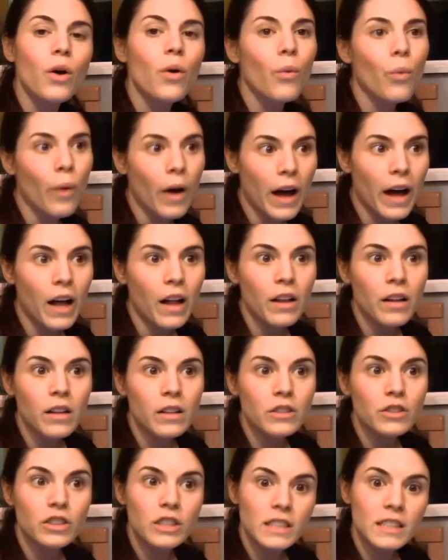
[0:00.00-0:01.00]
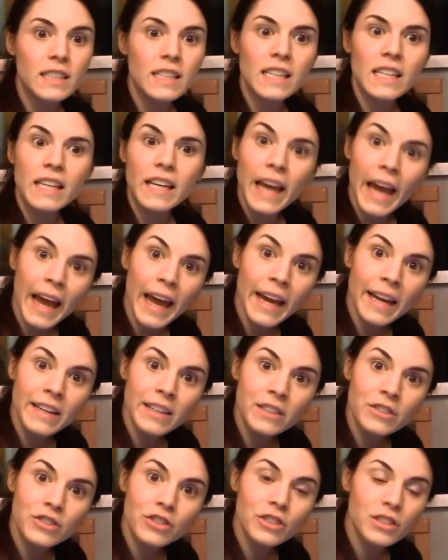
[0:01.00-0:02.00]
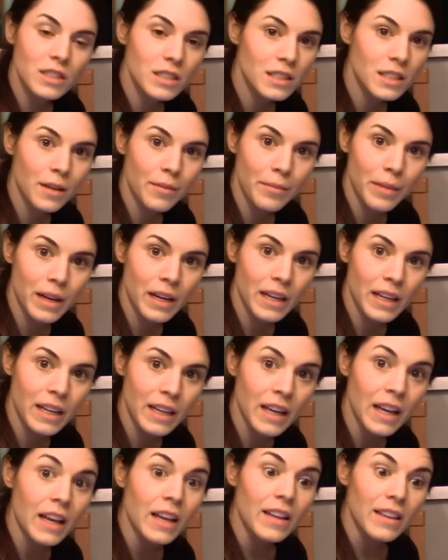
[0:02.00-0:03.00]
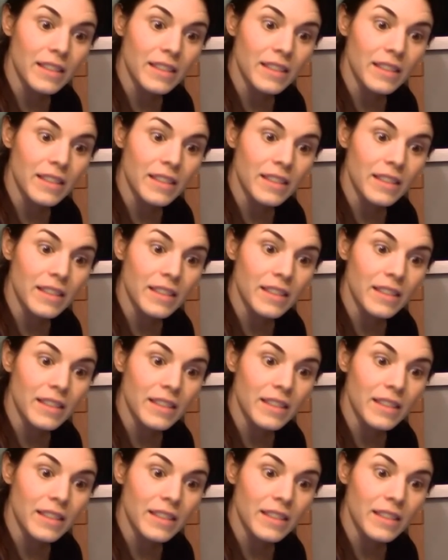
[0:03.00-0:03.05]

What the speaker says: while she's engaged to somebody.